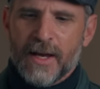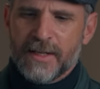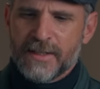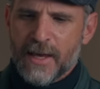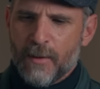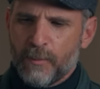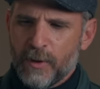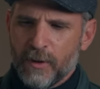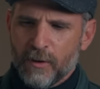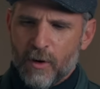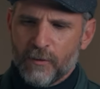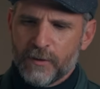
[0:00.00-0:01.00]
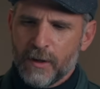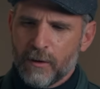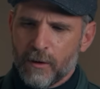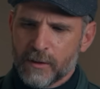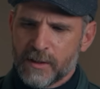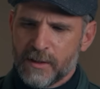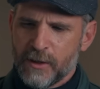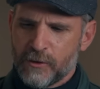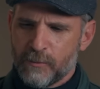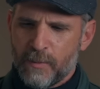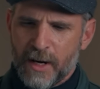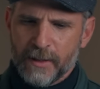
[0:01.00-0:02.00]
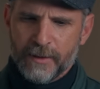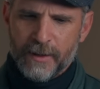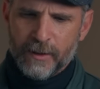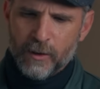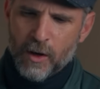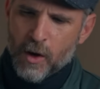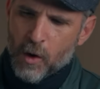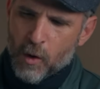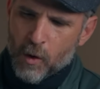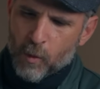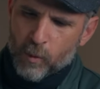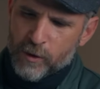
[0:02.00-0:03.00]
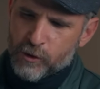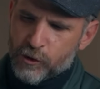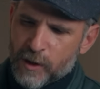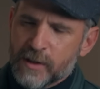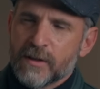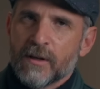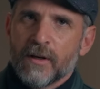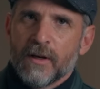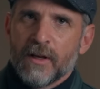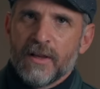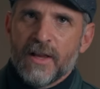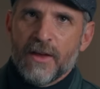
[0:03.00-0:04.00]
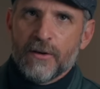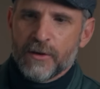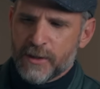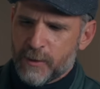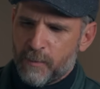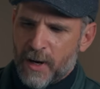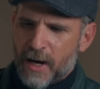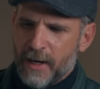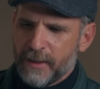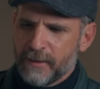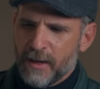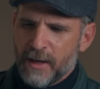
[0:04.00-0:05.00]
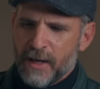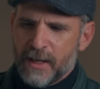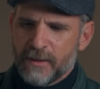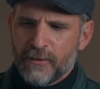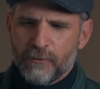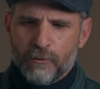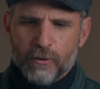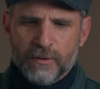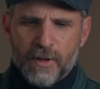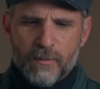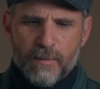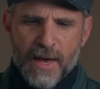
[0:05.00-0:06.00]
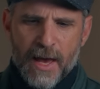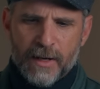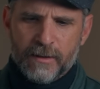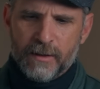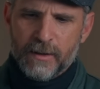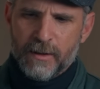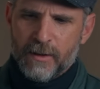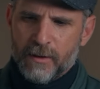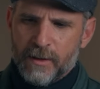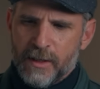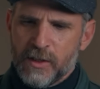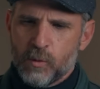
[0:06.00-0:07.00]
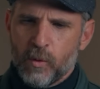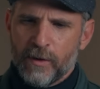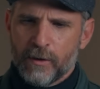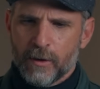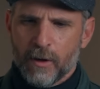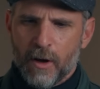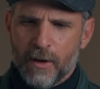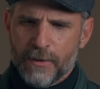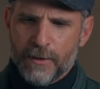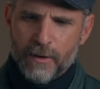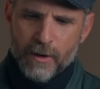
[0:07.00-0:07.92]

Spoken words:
example of the long stitch binding with just leather spine, and the front and back is with cloth,